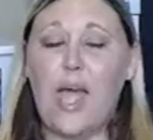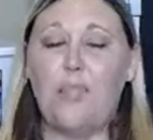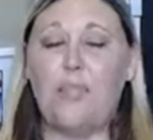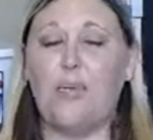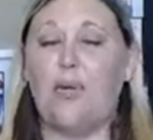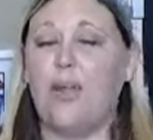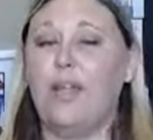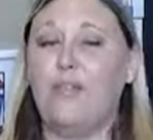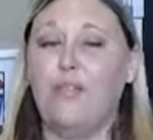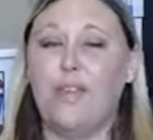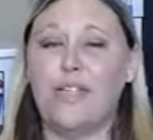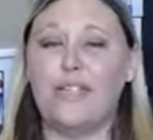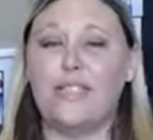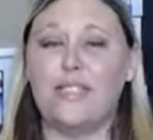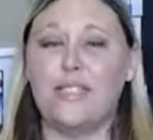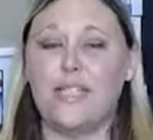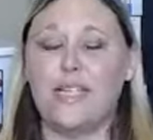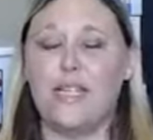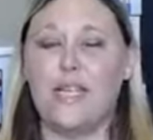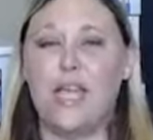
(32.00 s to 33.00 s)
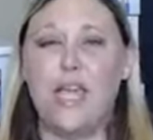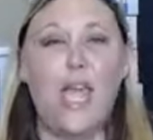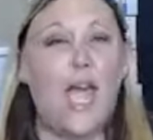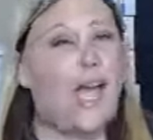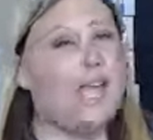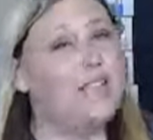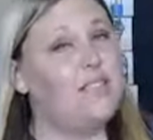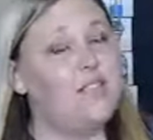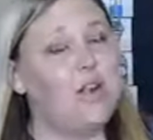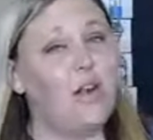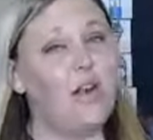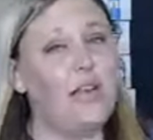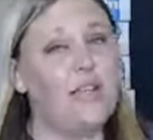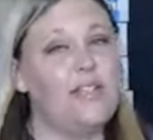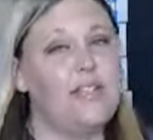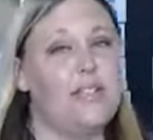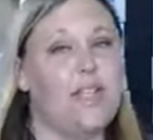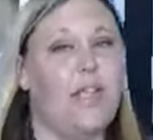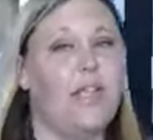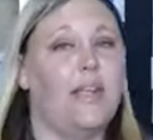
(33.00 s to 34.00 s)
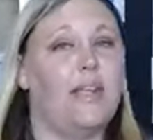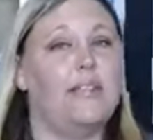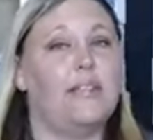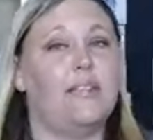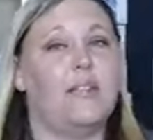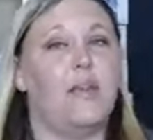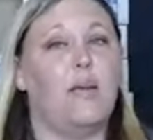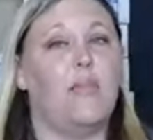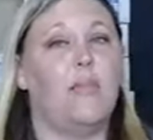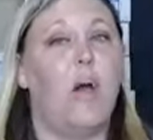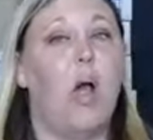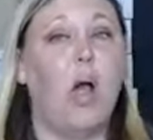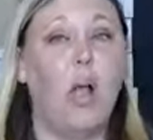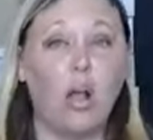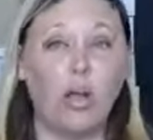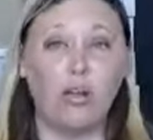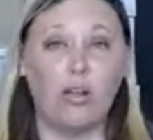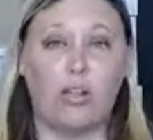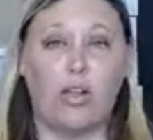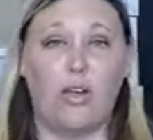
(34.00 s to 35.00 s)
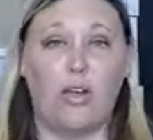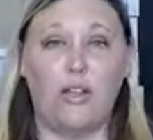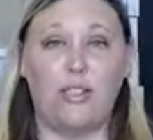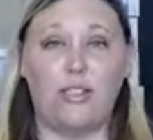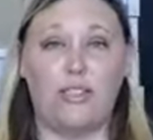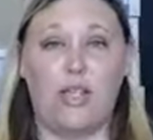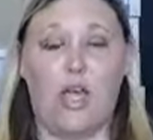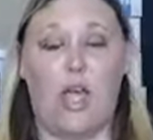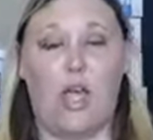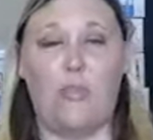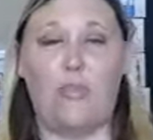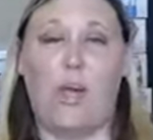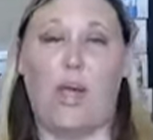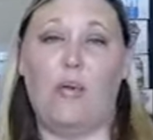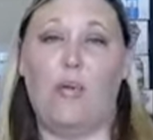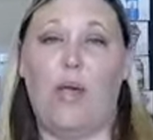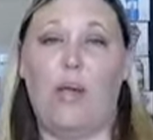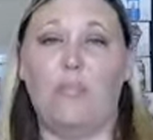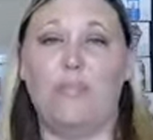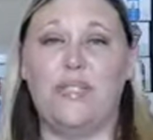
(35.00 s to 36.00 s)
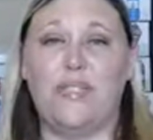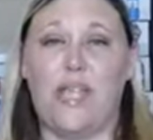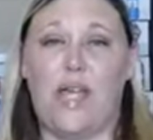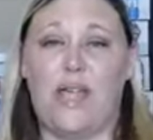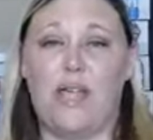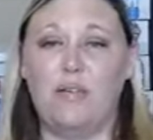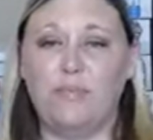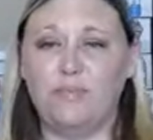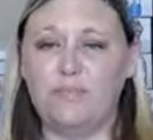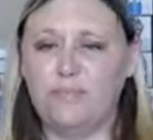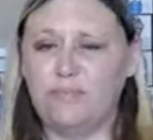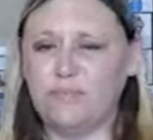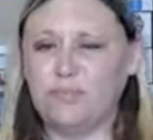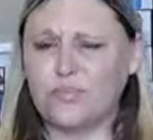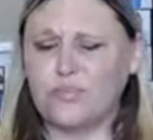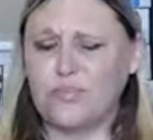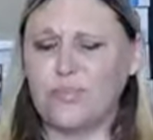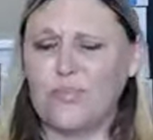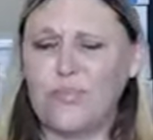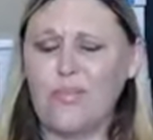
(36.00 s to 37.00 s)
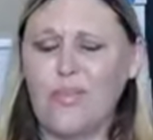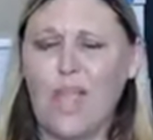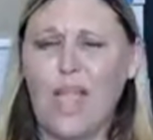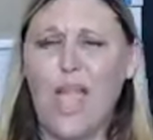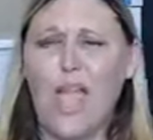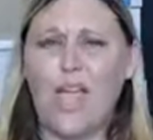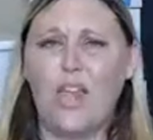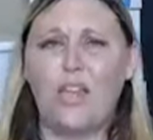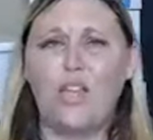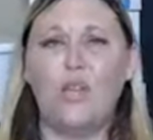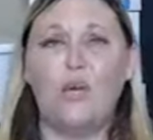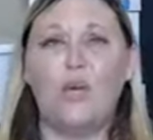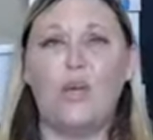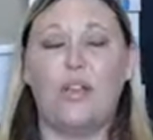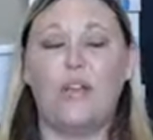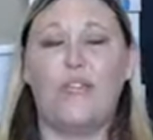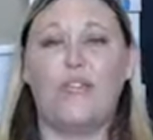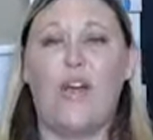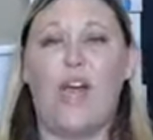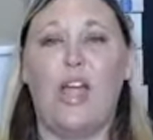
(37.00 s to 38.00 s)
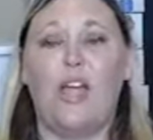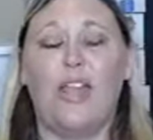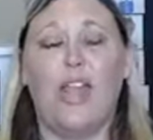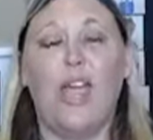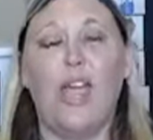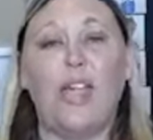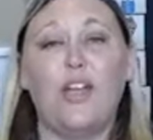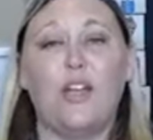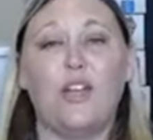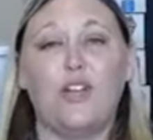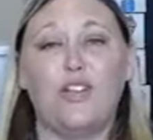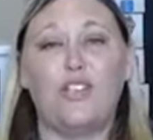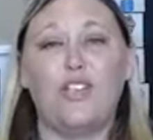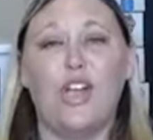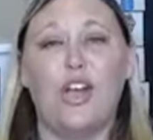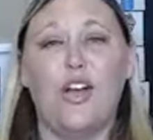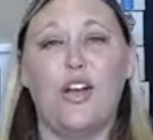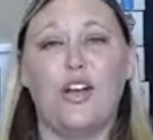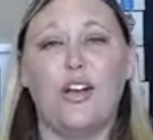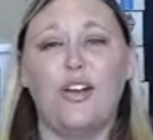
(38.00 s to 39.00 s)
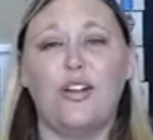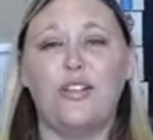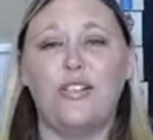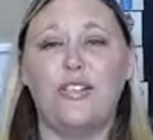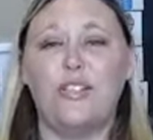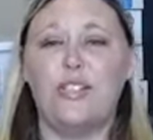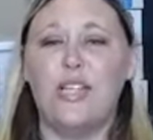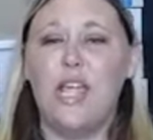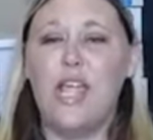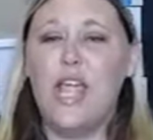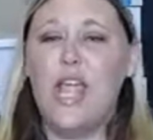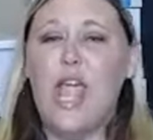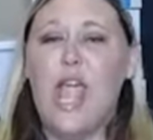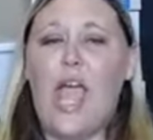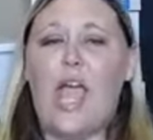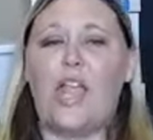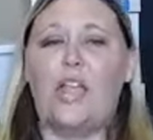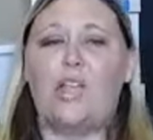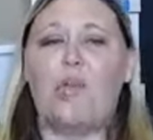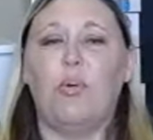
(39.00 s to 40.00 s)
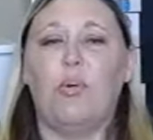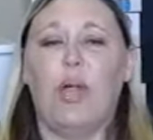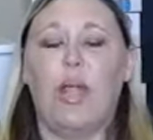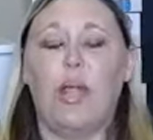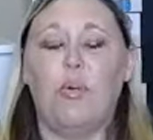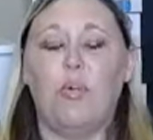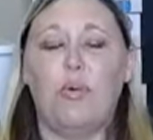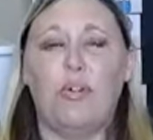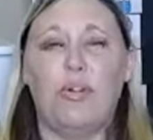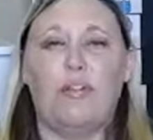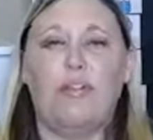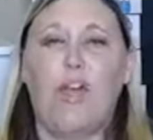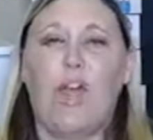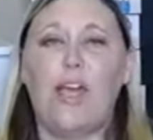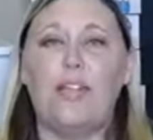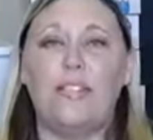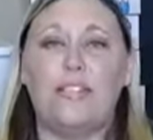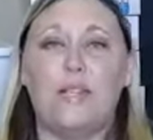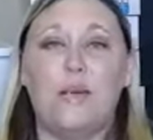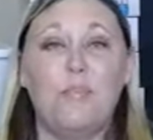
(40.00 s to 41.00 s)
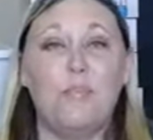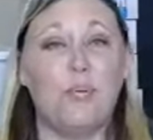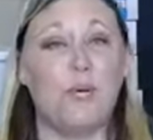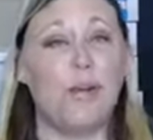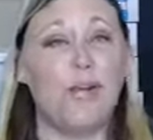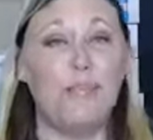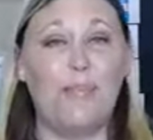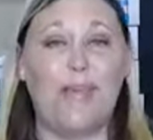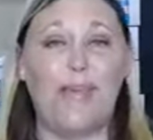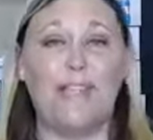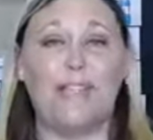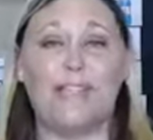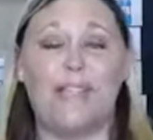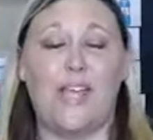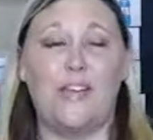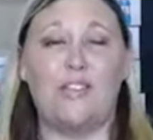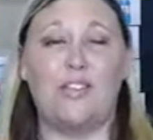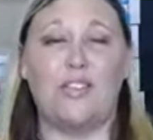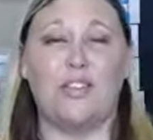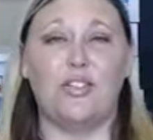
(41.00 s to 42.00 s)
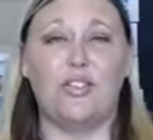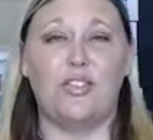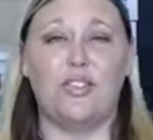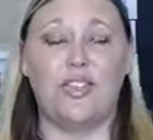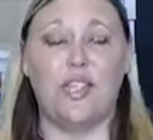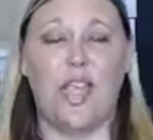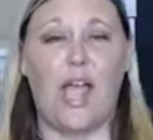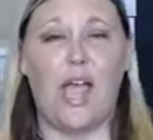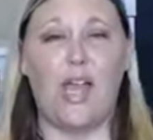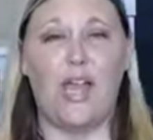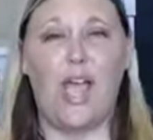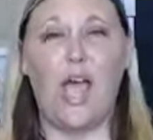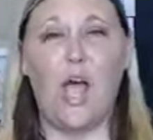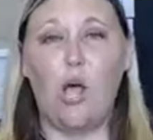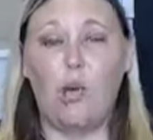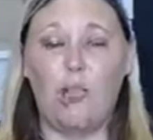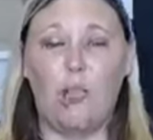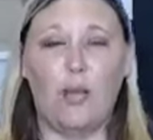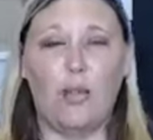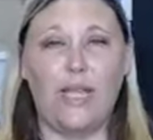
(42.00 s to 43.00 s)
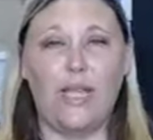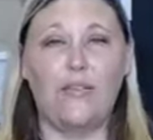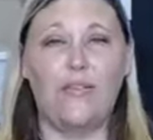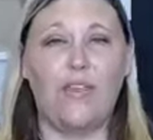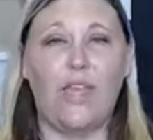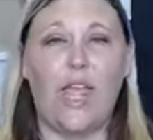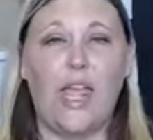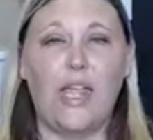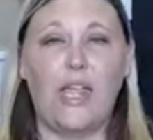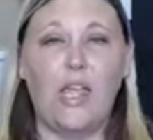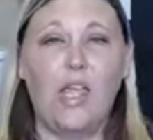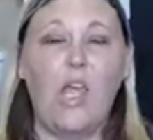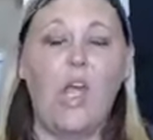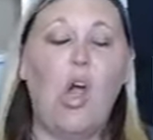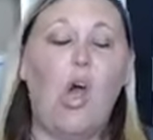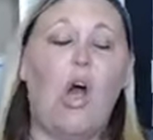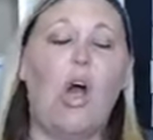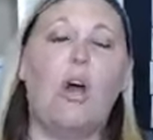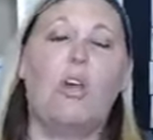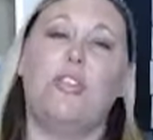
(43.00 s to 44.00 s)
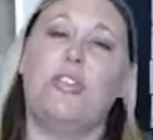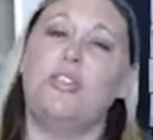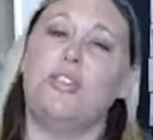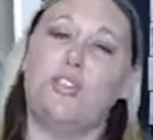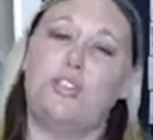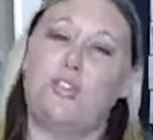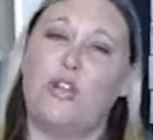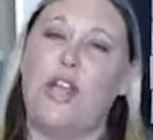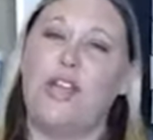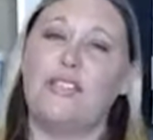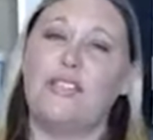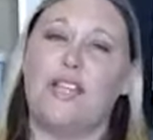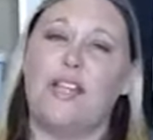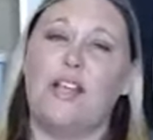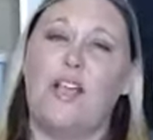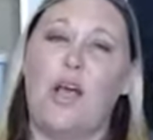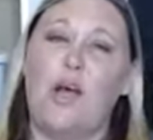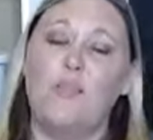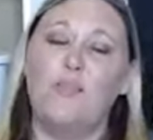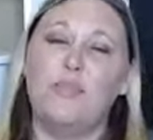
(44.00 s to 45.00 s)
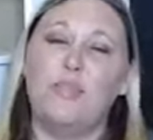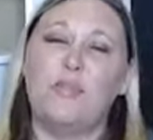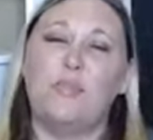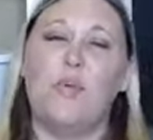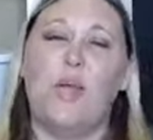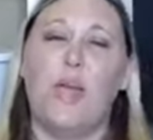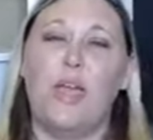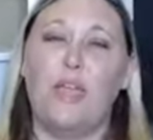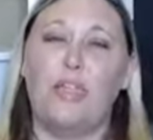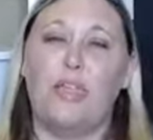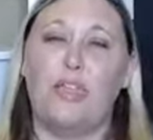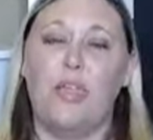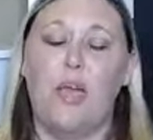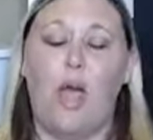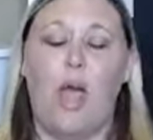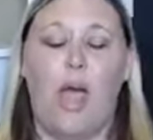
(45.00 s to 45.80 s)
And previously, I started selling some hard goods on my website, and you could find anchor charts, and you were able to find some pre-made centers to kind of help alleviate all the stress that comes with